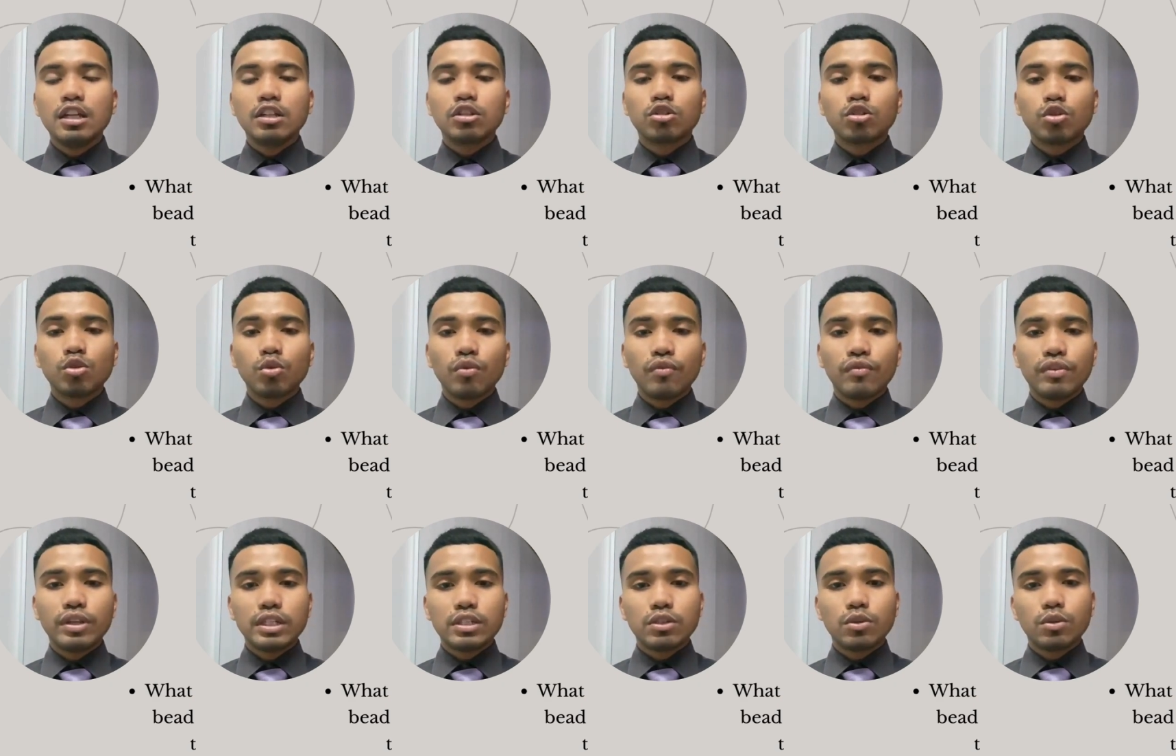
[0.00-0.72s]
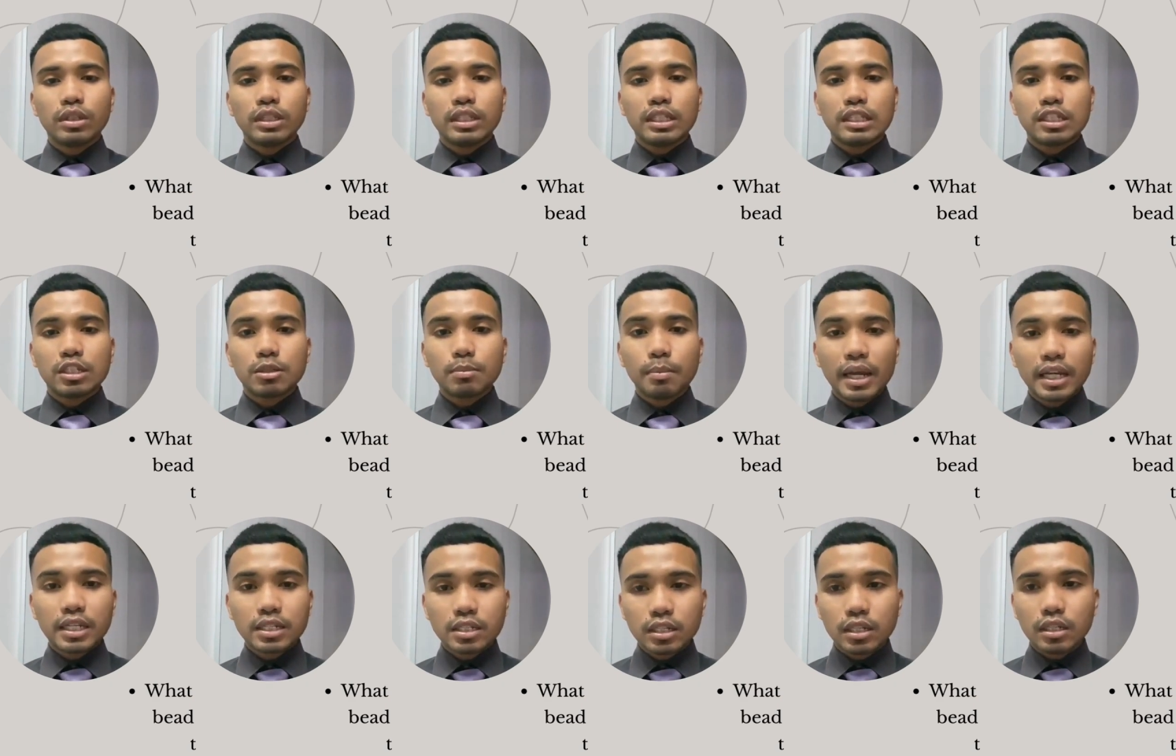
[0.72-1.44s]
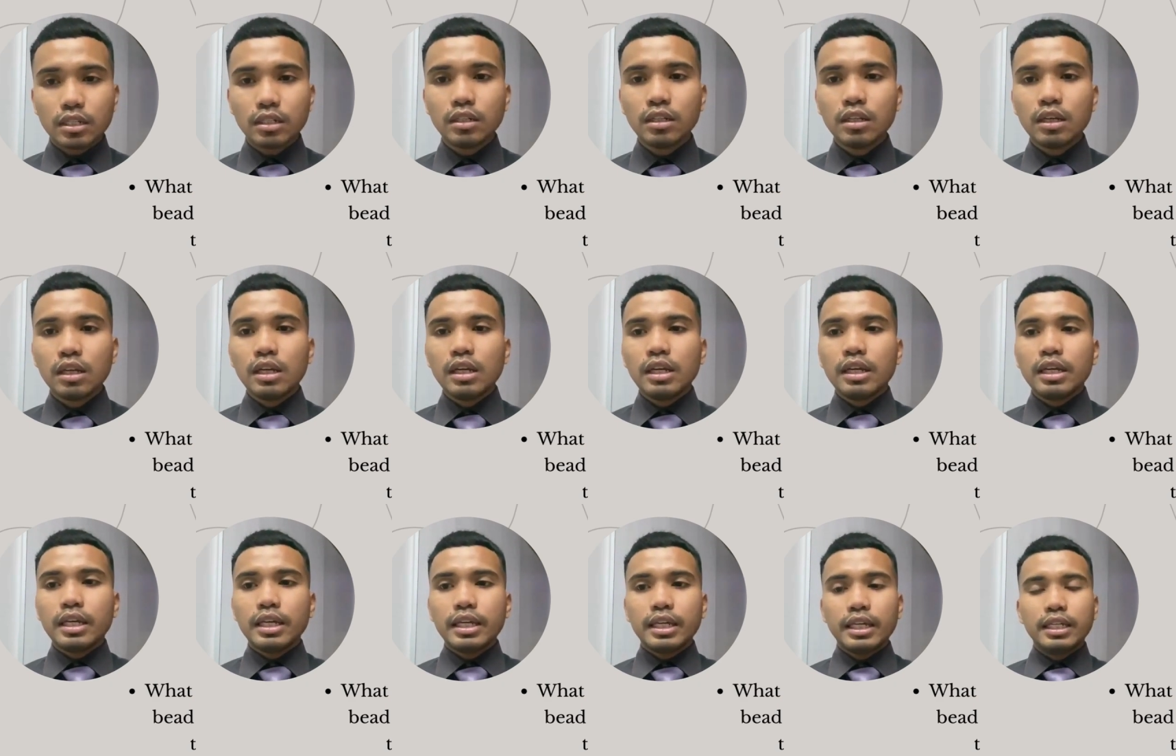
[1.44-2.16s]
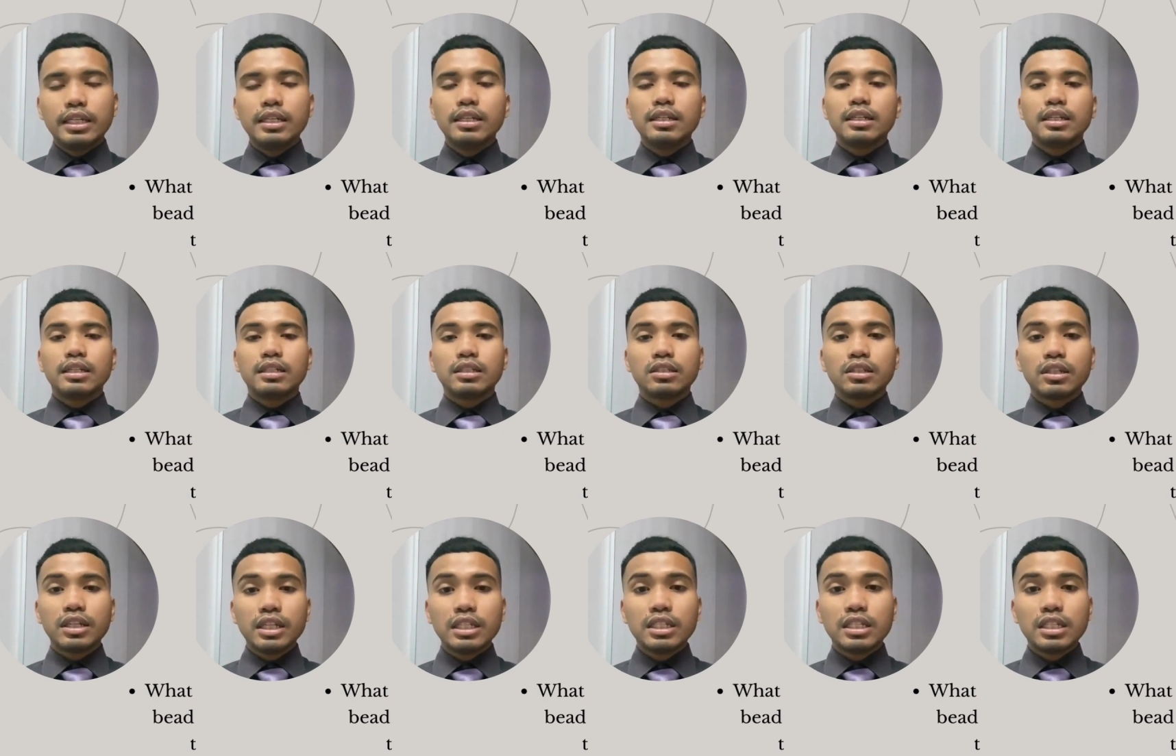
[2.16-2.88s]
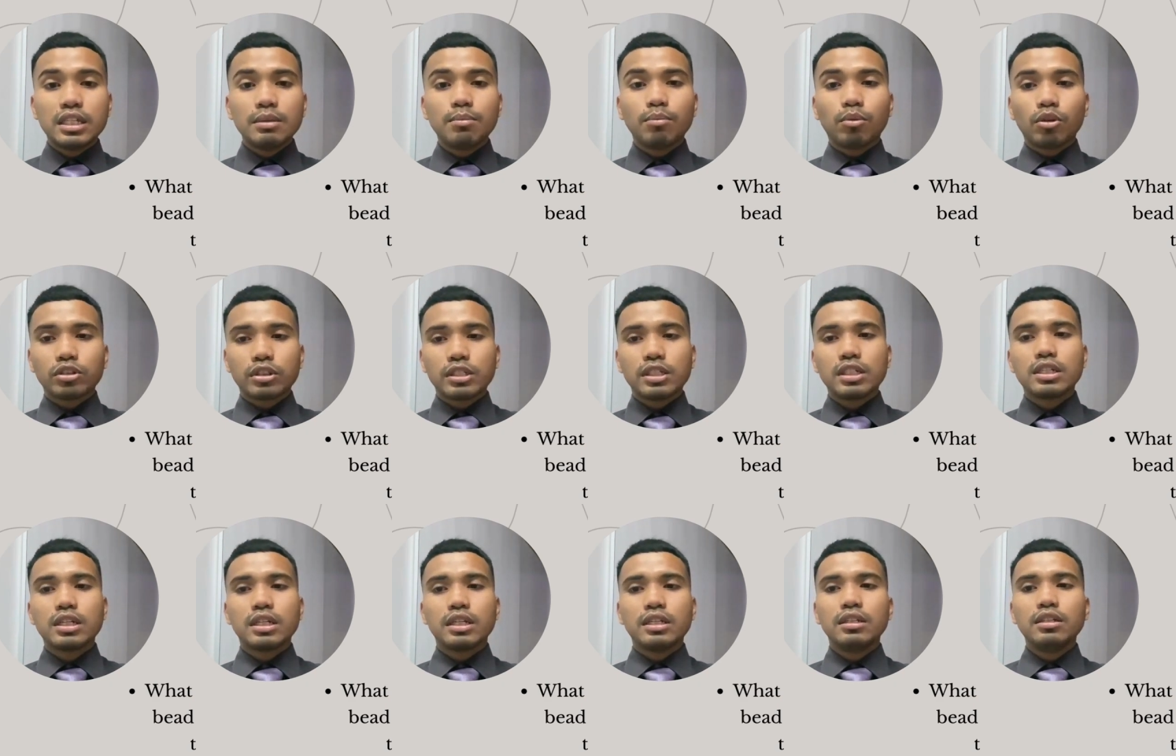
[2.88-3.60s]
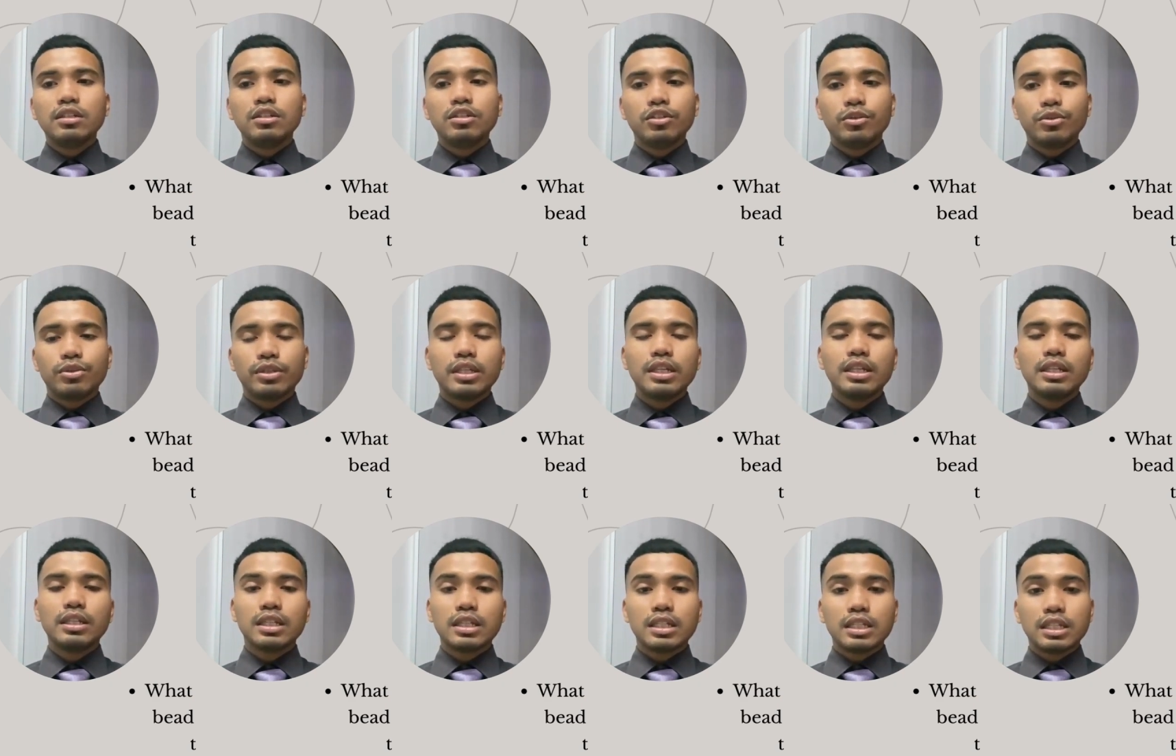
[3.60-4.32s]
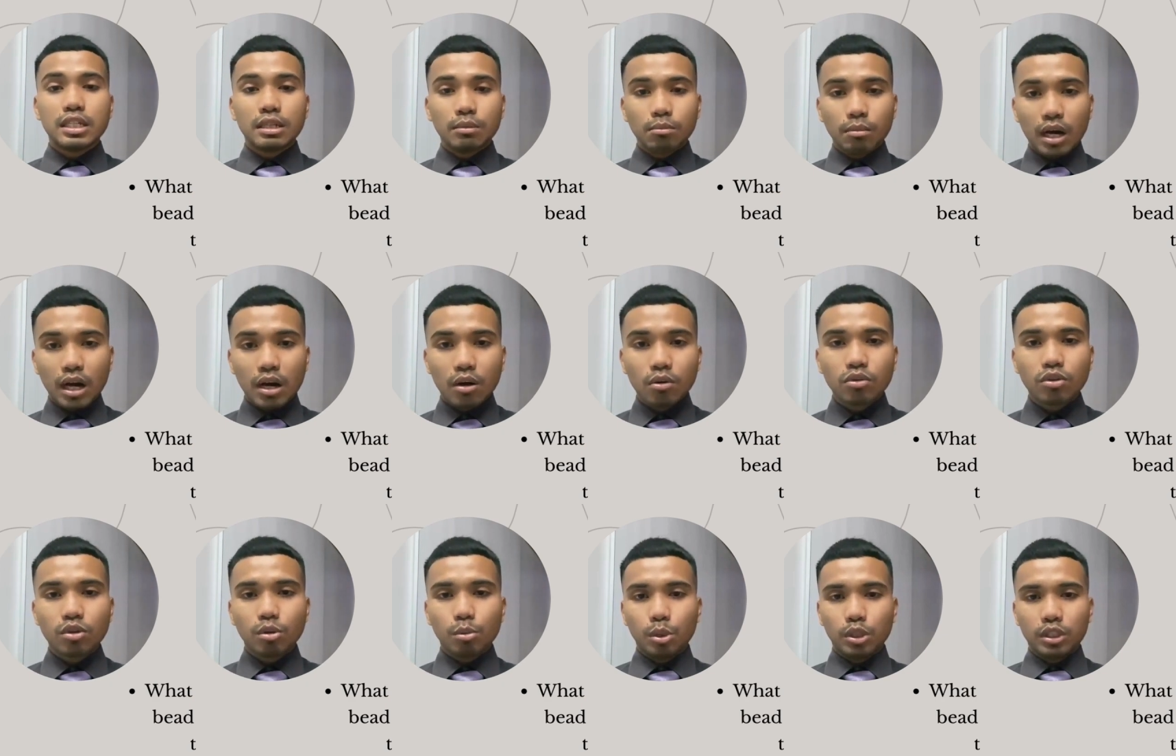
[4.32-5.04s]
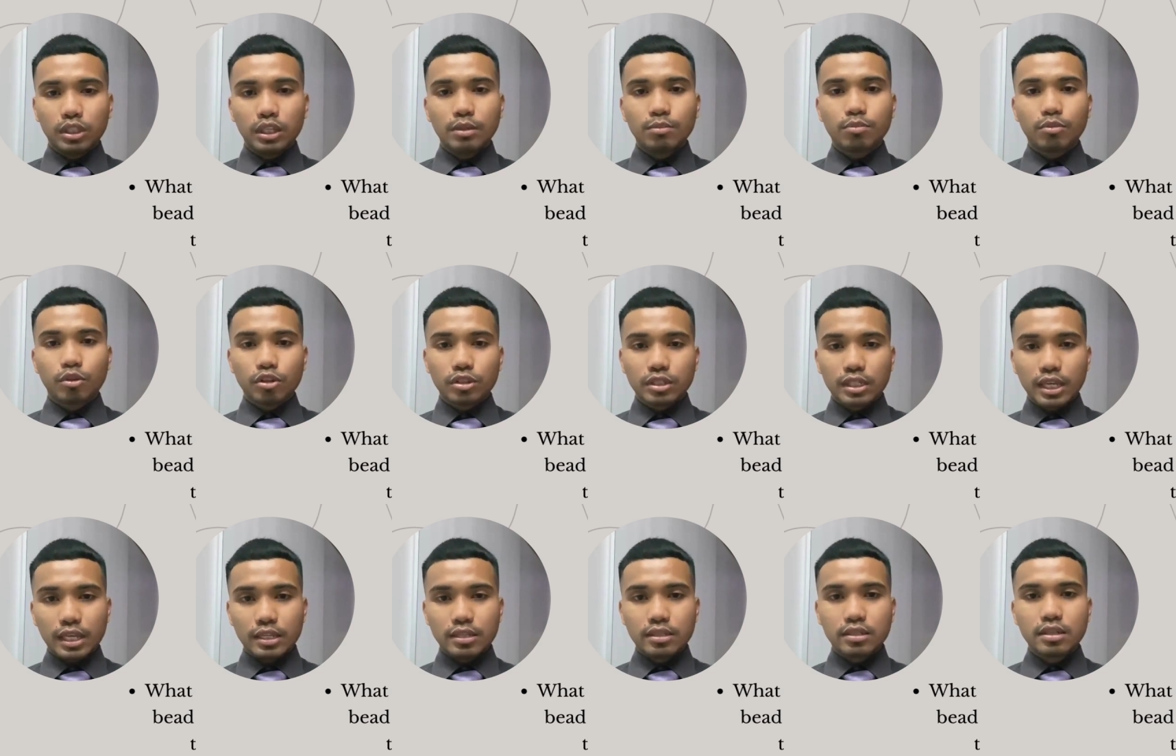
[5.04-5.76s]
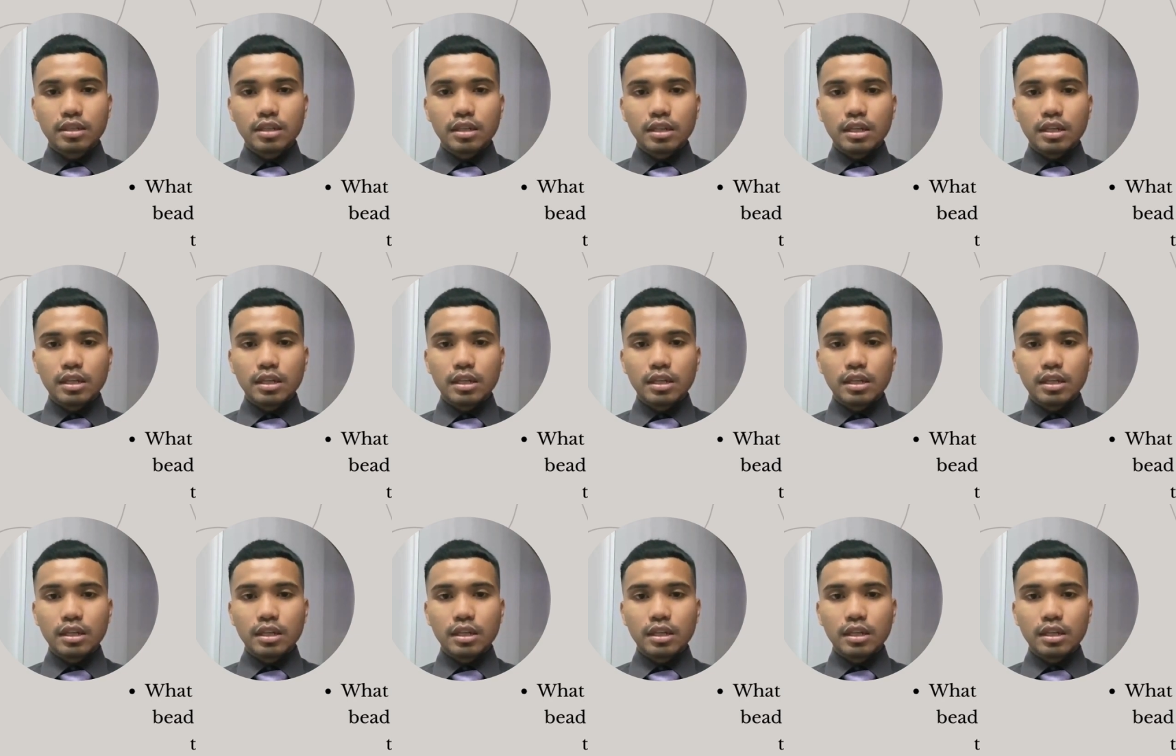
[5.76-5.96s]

through visual inspection in the 3G position using the G-mount robotic process.